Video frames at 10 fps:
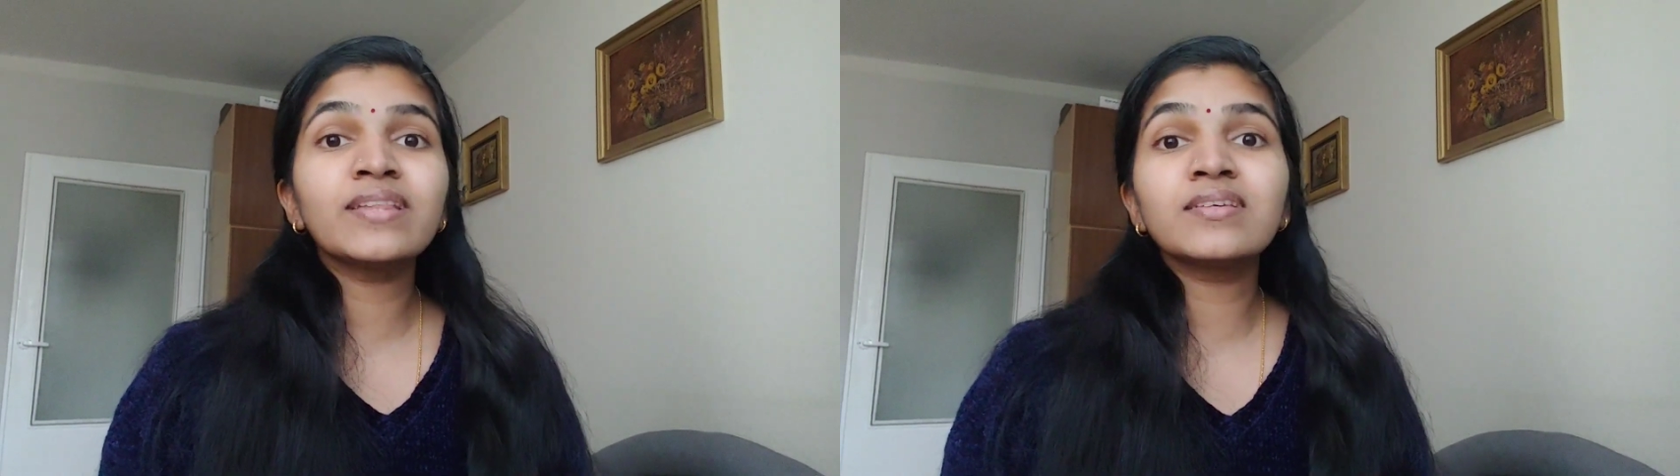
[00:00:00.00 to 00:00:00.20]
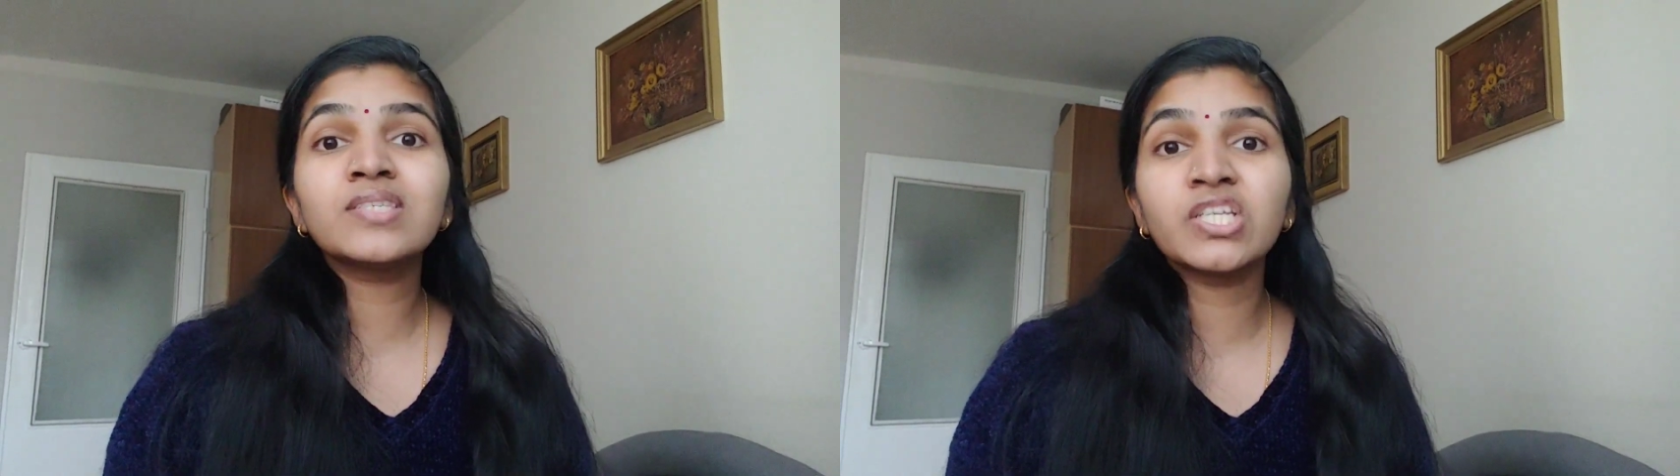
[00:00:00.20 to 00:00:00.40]

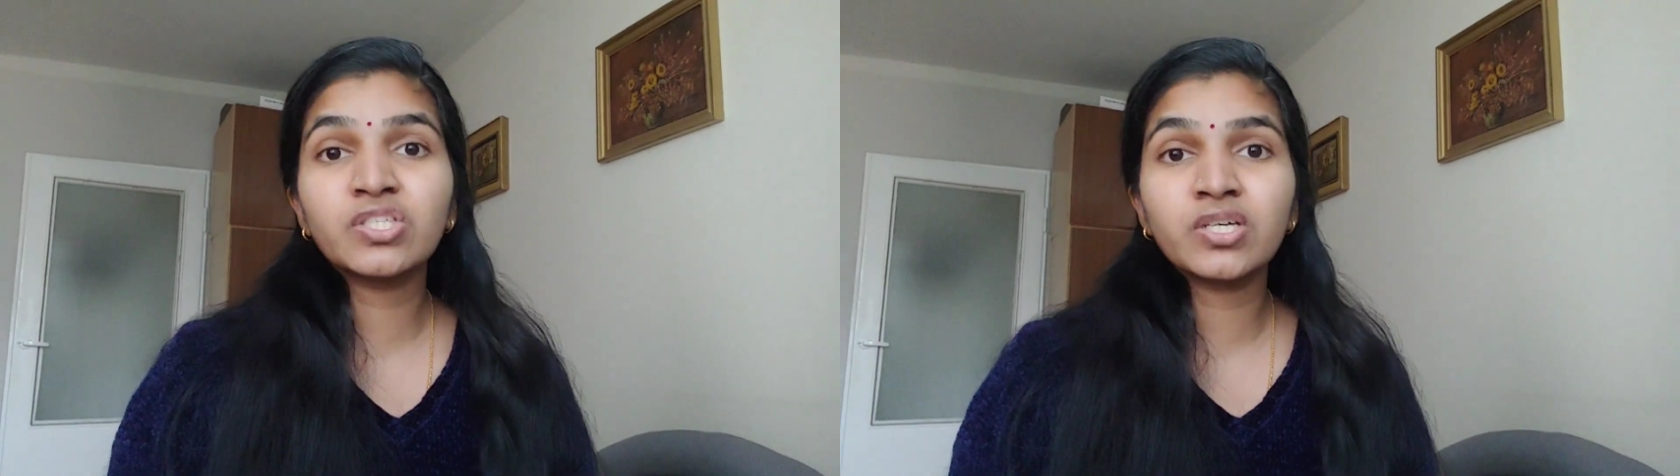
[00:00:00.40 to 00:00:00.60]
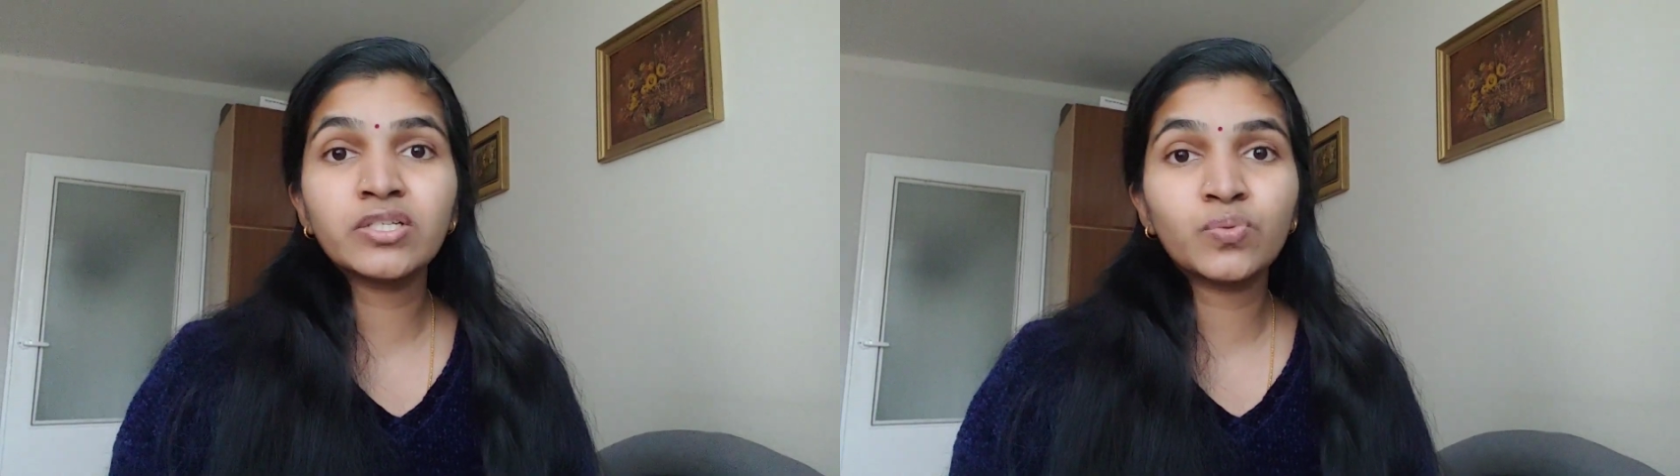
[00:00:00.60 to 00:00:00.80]
this
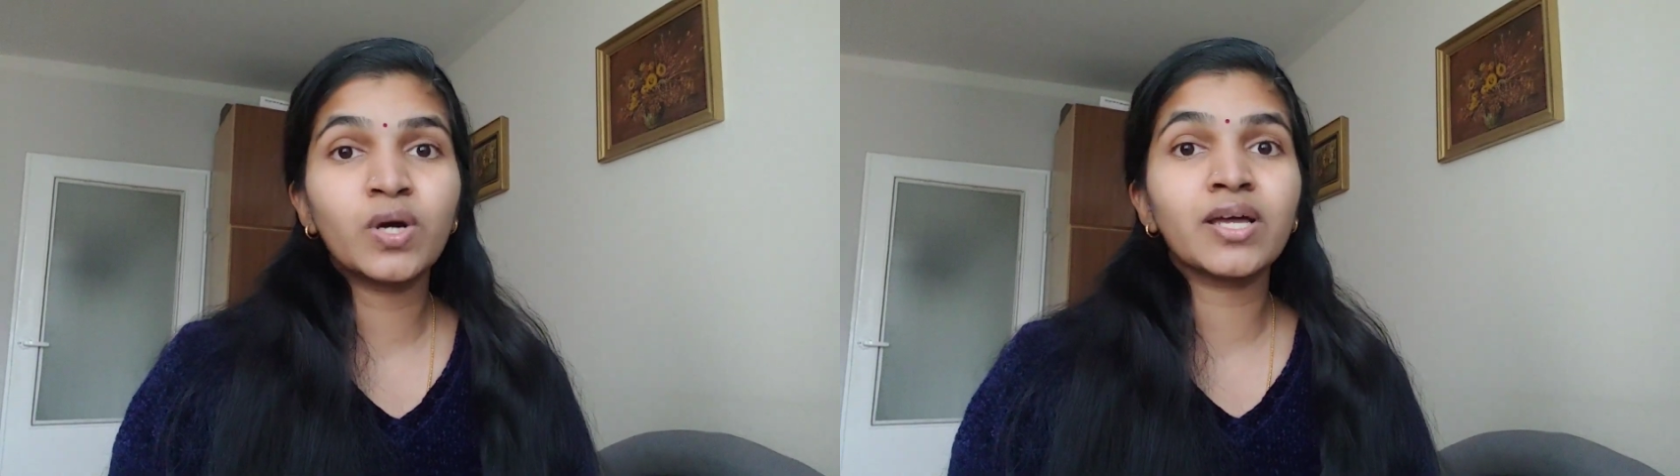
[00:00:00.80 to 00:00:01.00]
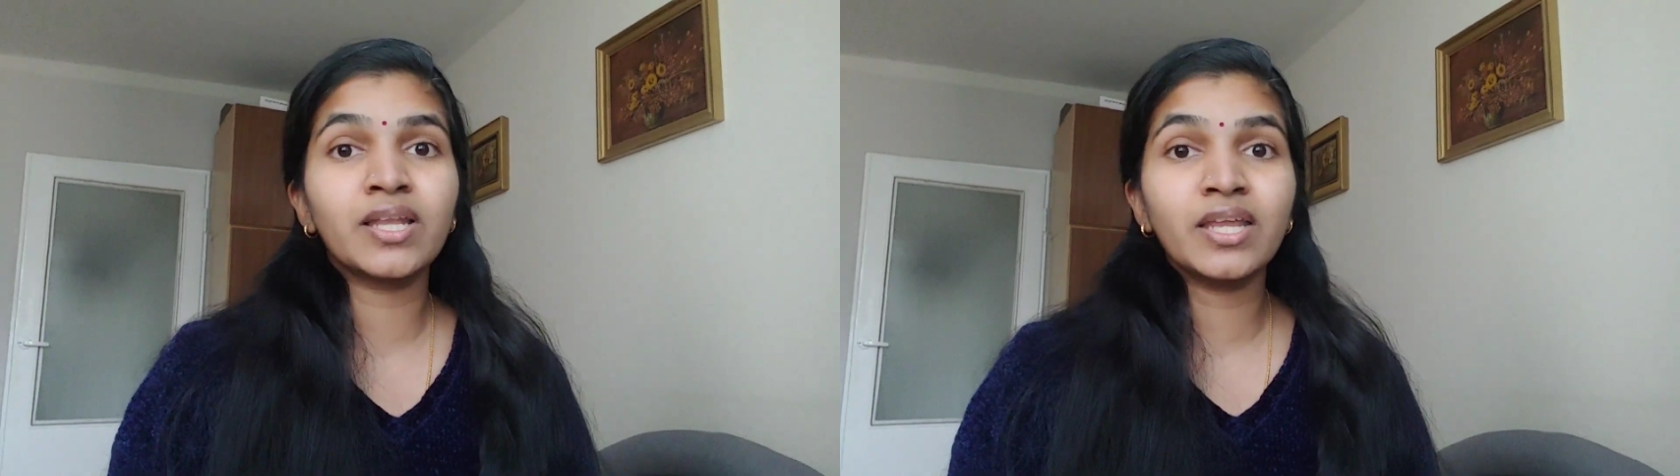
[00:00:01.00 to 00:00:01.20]
research
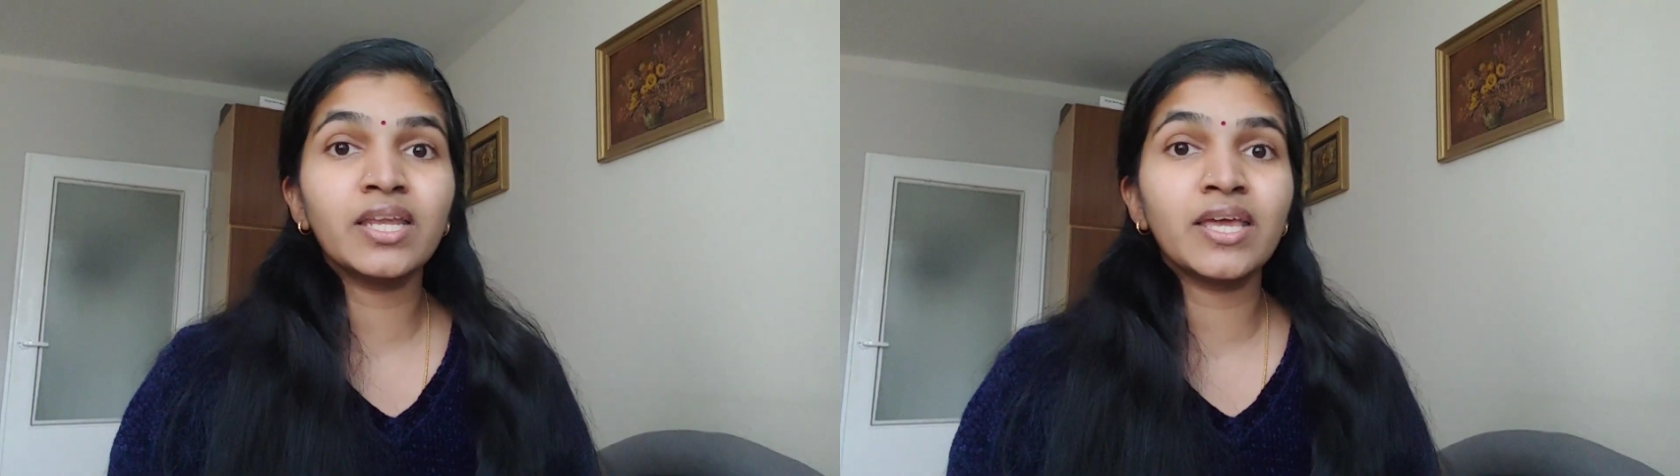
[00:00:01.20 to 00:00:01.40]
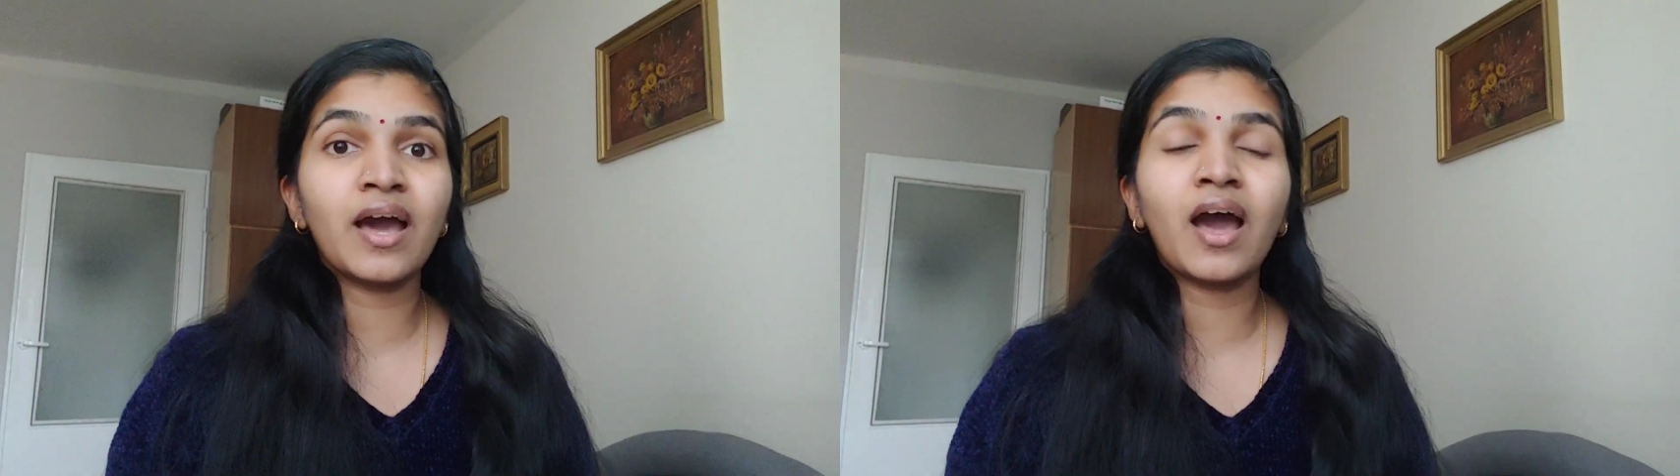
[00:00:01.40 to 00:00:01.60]
work in India,